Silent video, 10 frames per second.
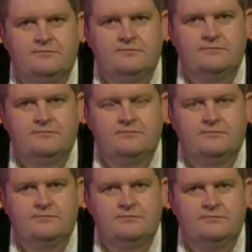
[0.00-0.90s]

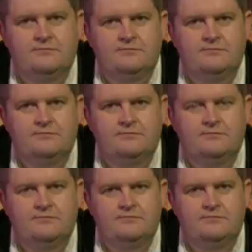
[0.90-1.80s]

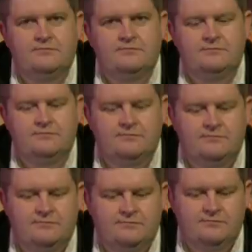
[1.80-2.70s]

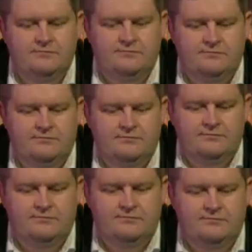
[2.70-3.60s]

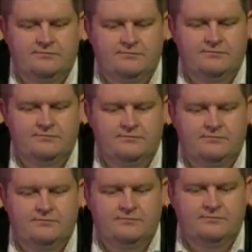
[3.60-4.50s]

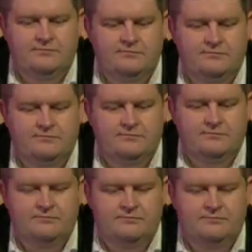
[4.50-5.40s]

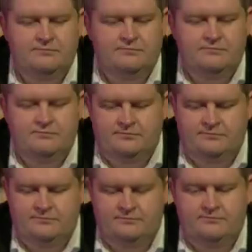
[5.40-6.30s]

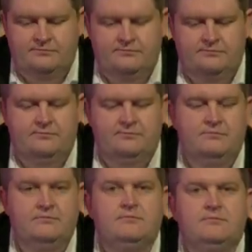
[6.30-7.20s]

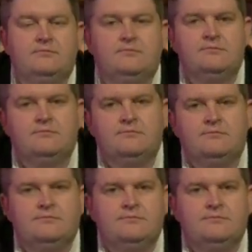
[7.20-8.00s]
No words are spoken by the person on screen.